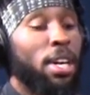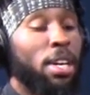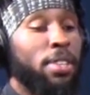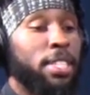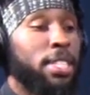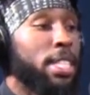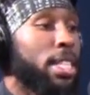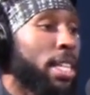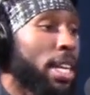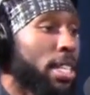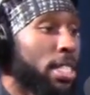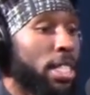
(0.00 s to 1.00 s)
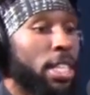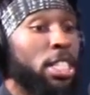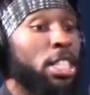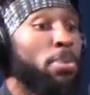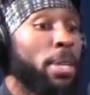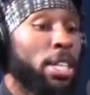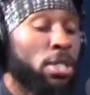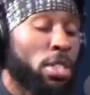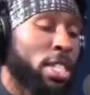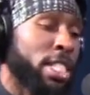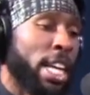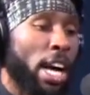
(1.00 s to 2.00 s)
the city of Kissimmee can't do it
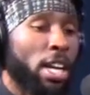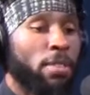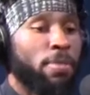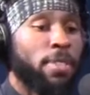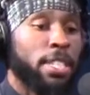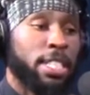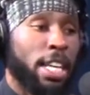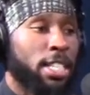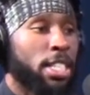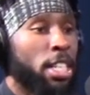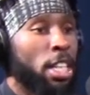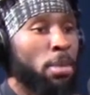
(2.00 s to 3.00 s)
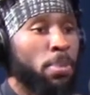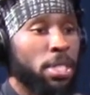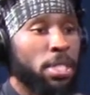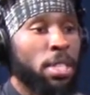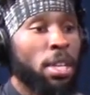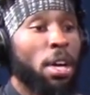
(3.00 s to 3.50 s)
because it's out of city limits,